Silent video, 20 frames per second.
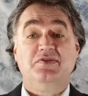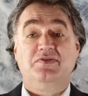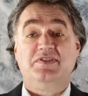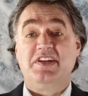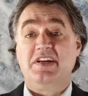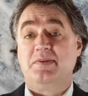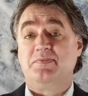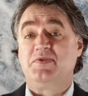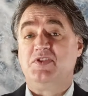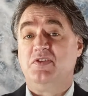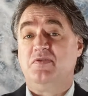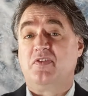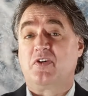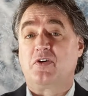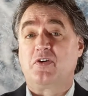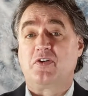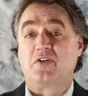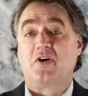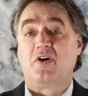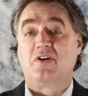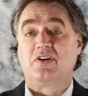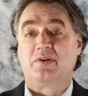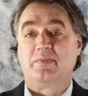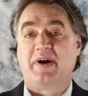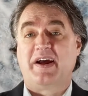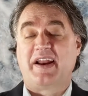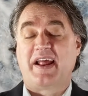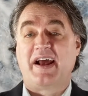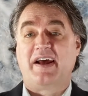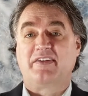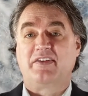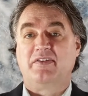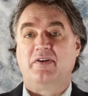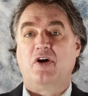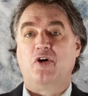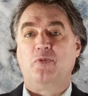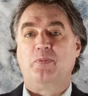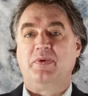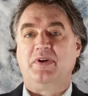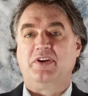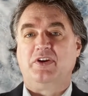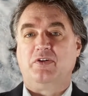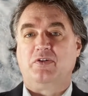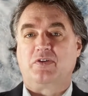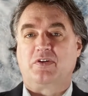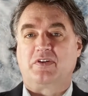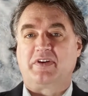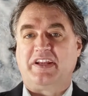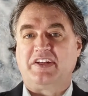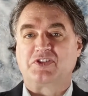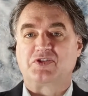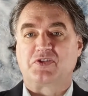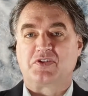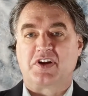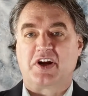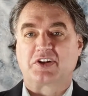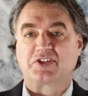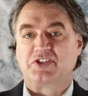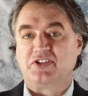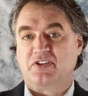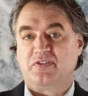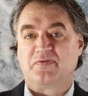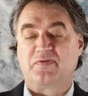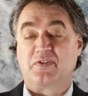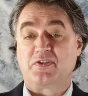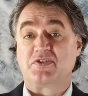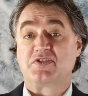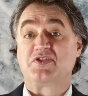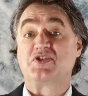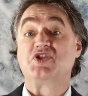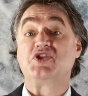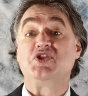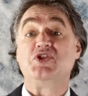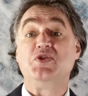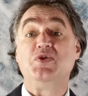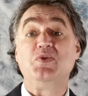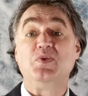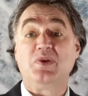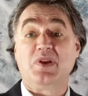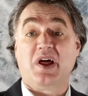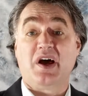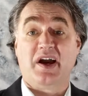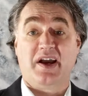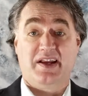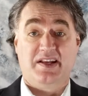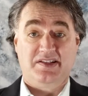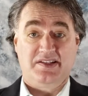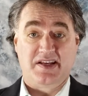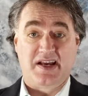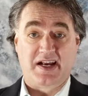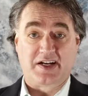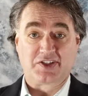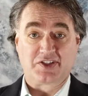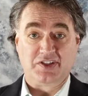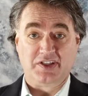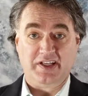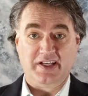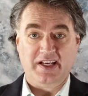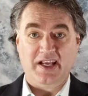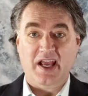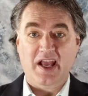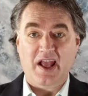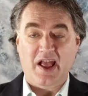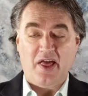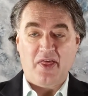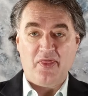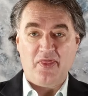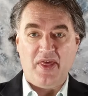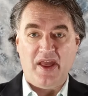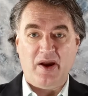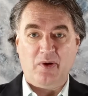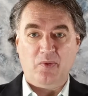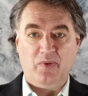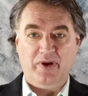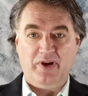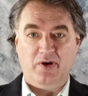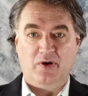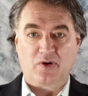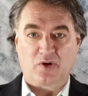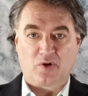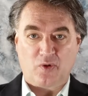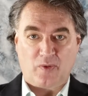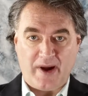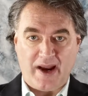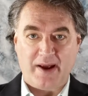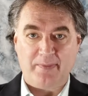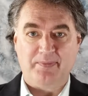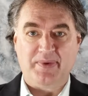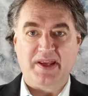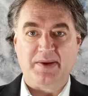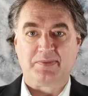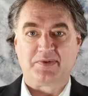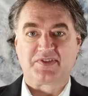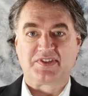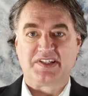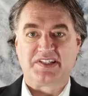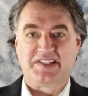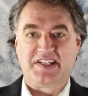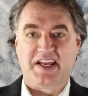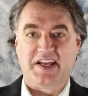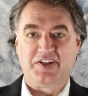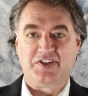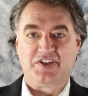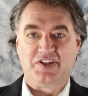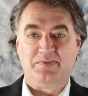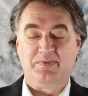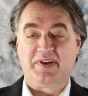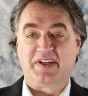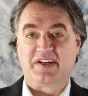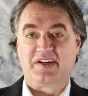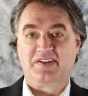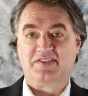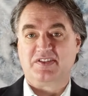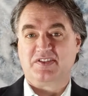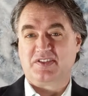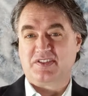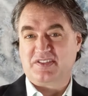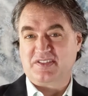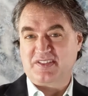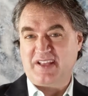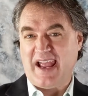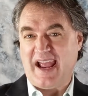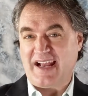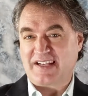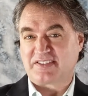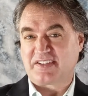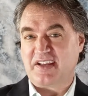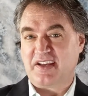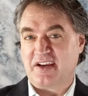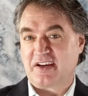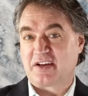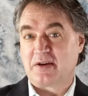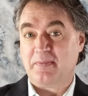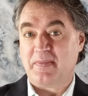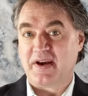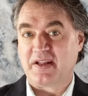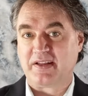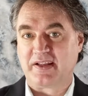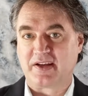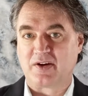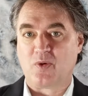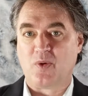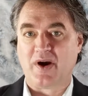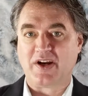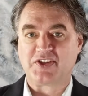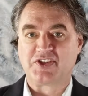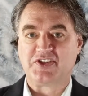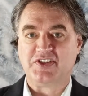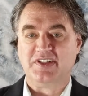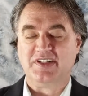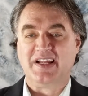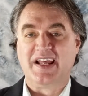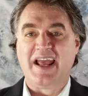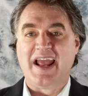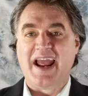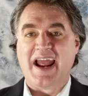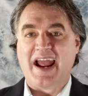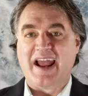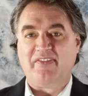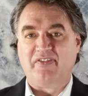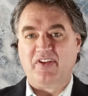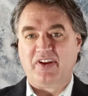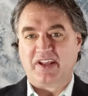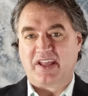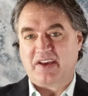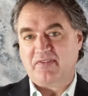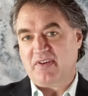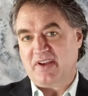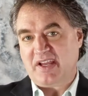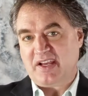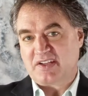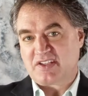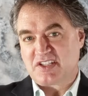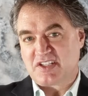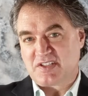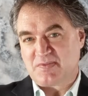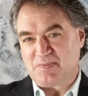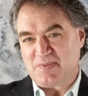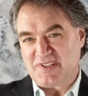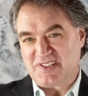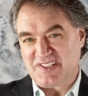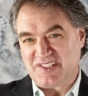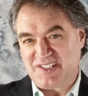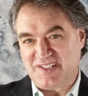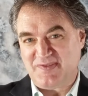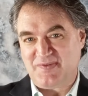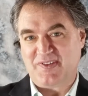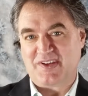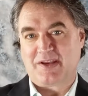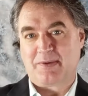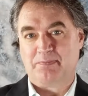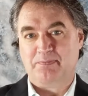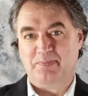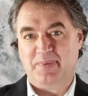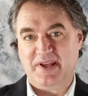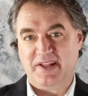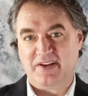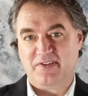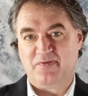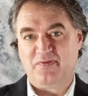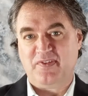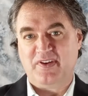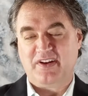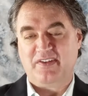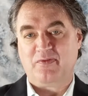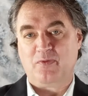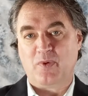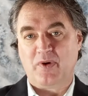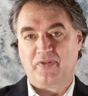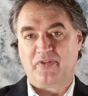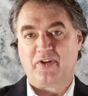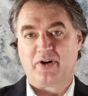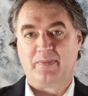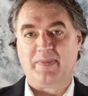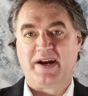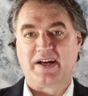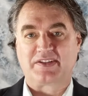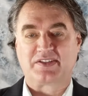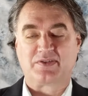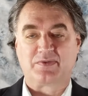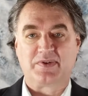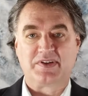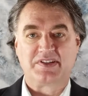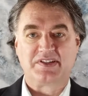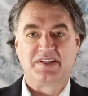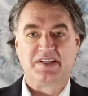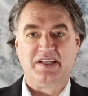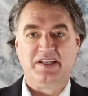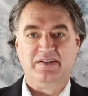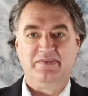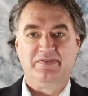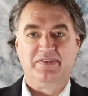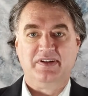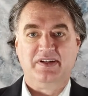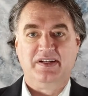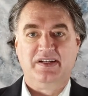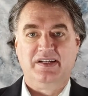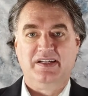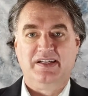two tips, you've heard all about how to open your introduction, the first two lines actually, that will grab people's attention because it's asking a compelling question and then giving a specific benefit of what they're about to receive.